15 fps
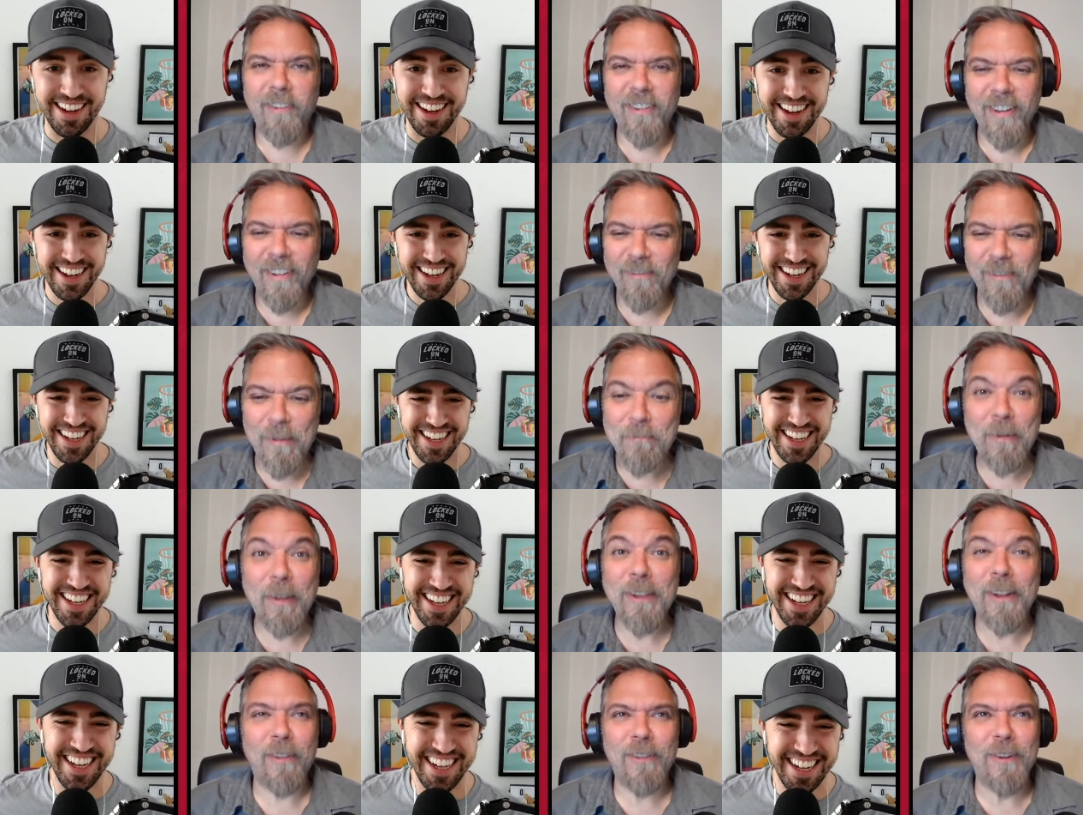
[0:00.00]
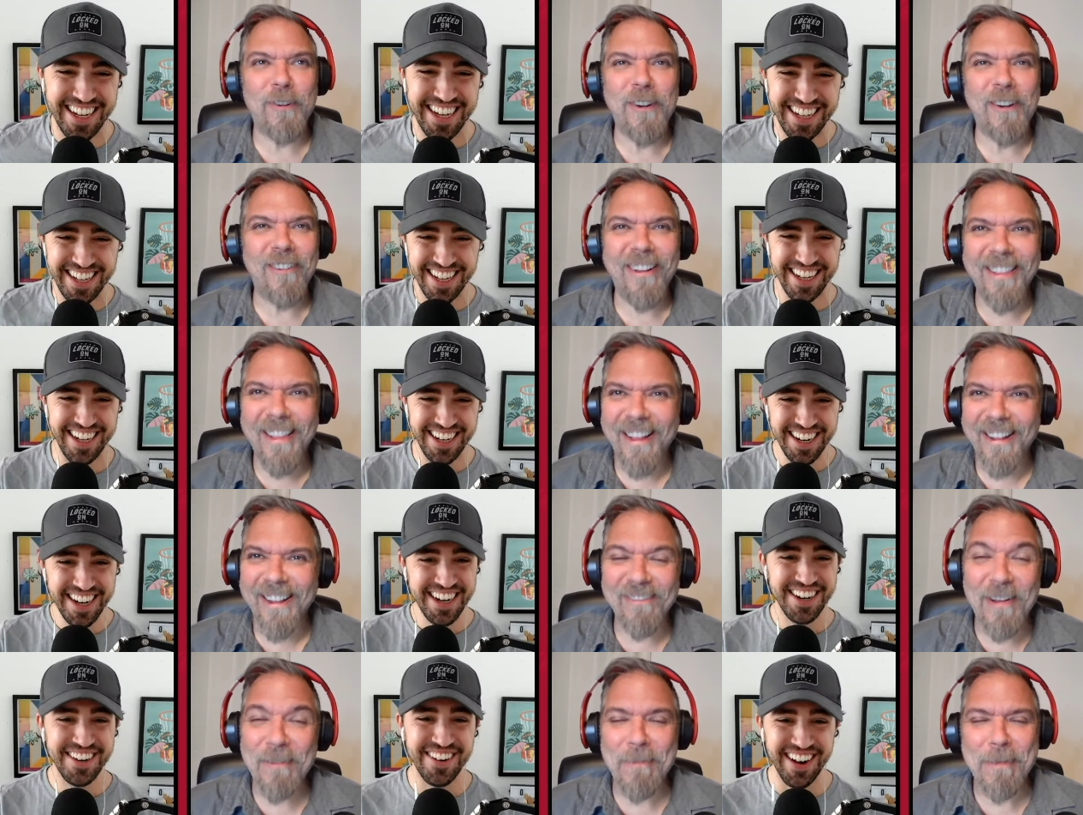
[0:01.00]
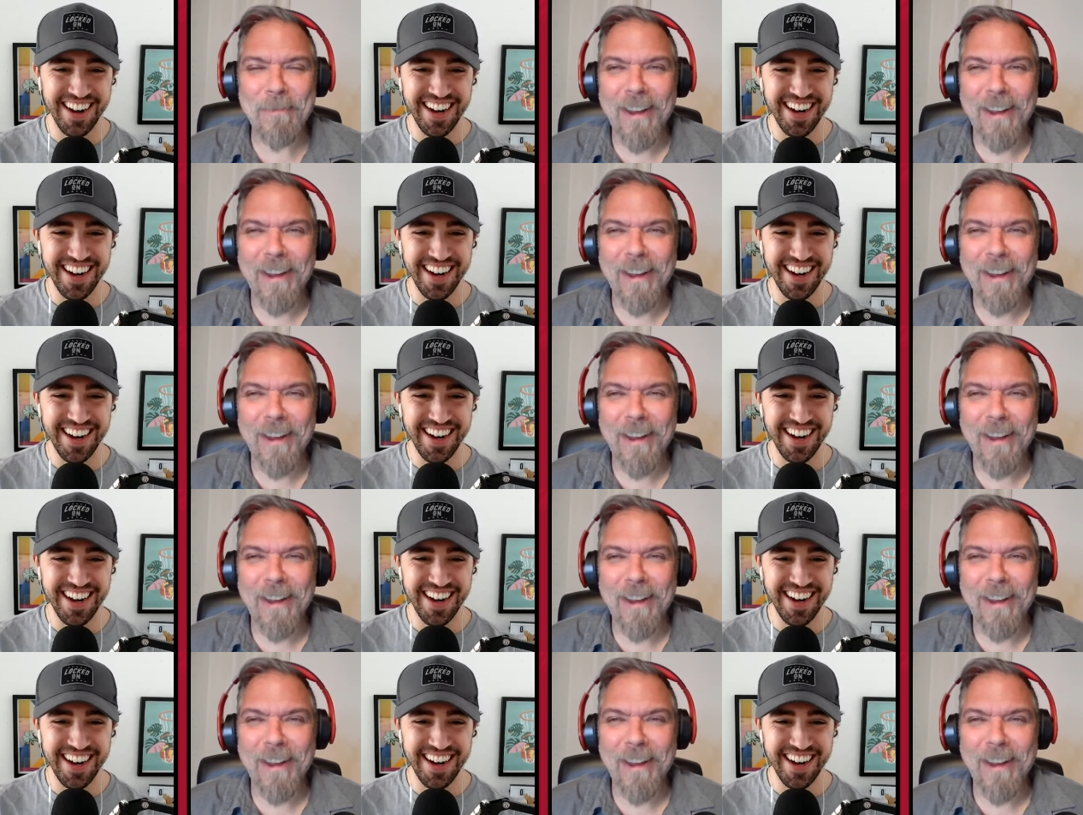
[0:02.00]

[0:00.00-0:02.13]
Speaker 1: yeah. I'm building a story around that. That might be my